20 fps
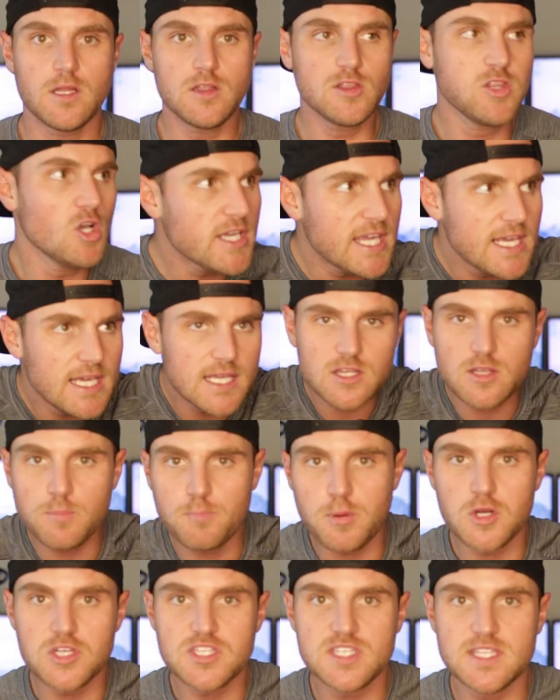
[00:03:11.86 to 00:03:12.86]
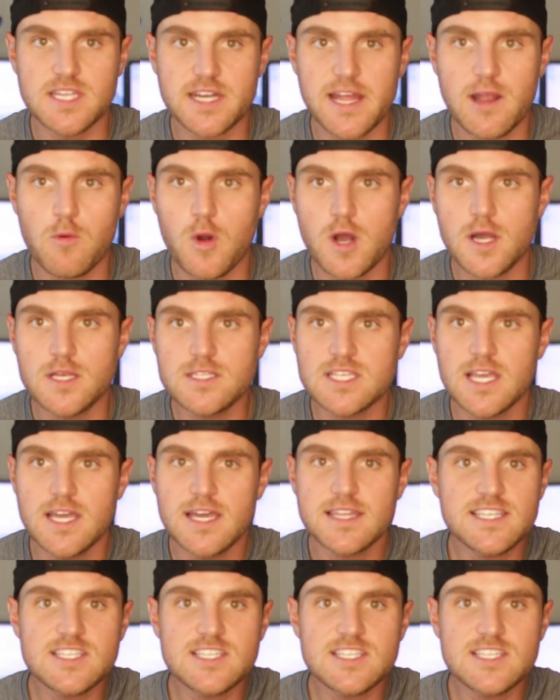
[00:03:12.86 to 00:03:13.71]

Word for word: Looking at the person that I was,